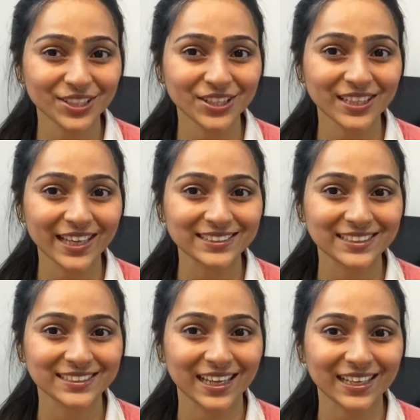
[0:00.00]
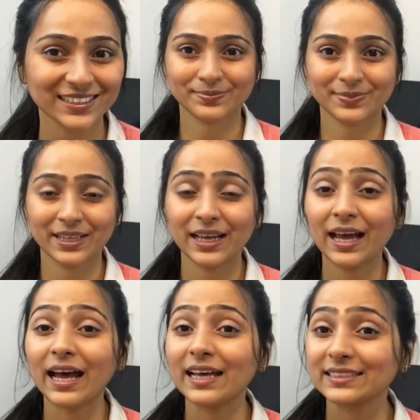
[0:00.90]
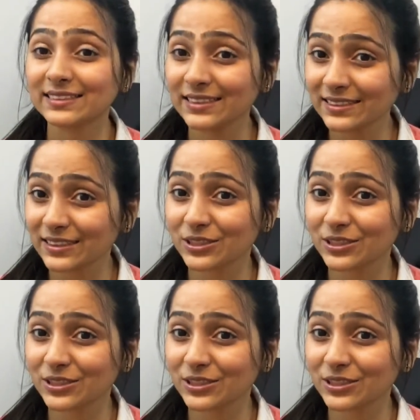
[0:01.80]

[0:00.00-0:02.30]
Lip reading: on the exercise, as this is